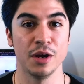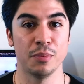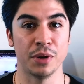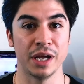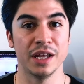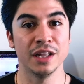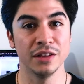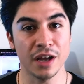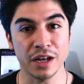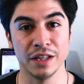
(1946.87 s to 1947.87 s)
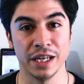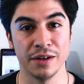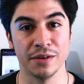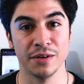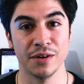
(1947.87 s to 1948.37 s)
But luckily,
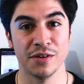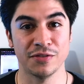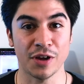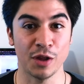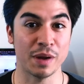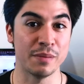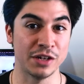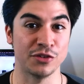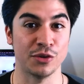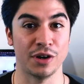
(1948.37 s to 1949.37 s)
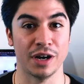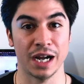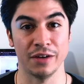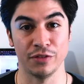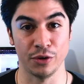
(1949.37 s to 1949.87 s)
following my mentor,
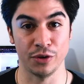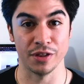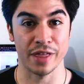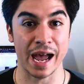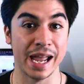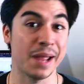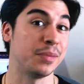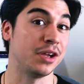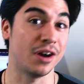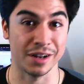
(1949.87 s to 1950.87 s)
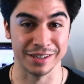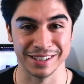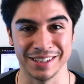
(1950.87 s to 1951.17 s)
I've learned that and beyond.